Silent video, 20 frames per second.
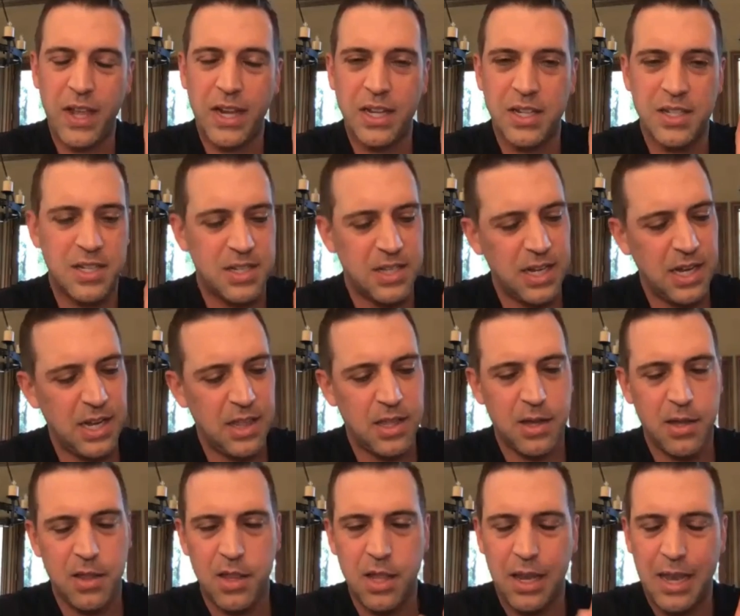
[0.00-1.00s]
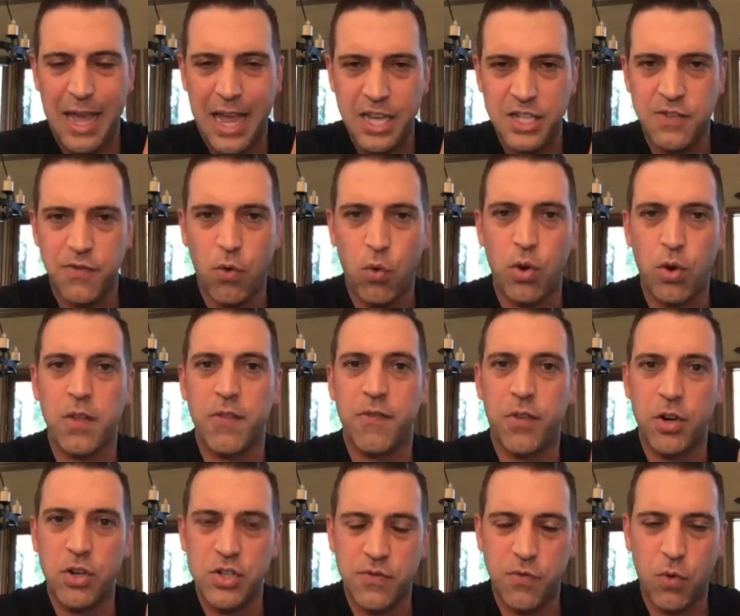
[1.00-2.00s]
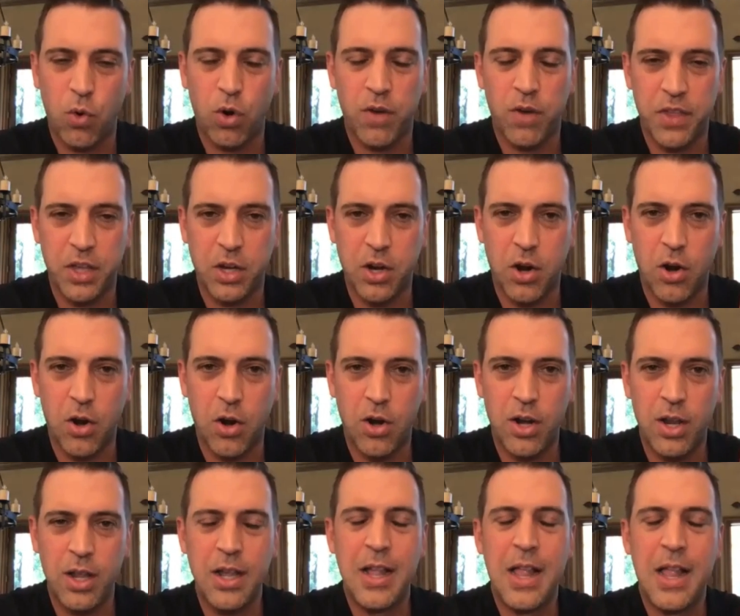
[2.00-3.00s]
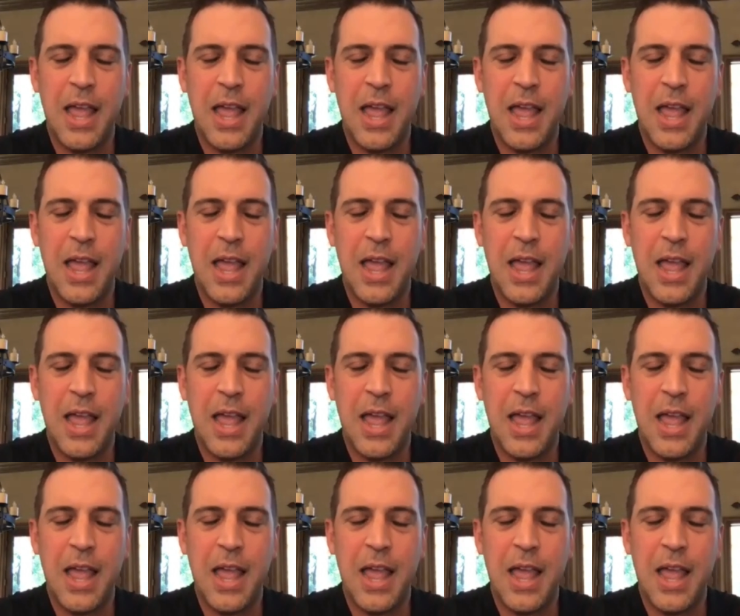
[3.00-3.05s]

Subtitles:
can see the last four and the first four of the card.